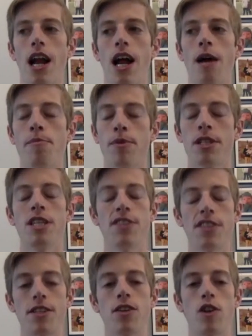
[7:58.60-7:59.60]
I believe
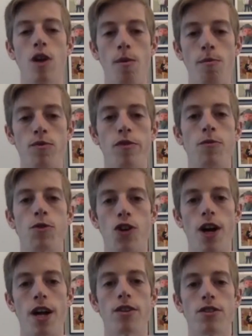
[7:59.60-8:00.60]
it still comes from
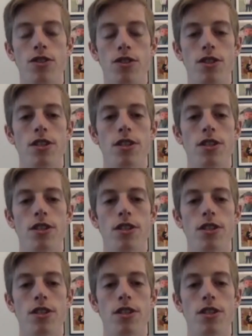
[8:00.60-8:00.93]
trials.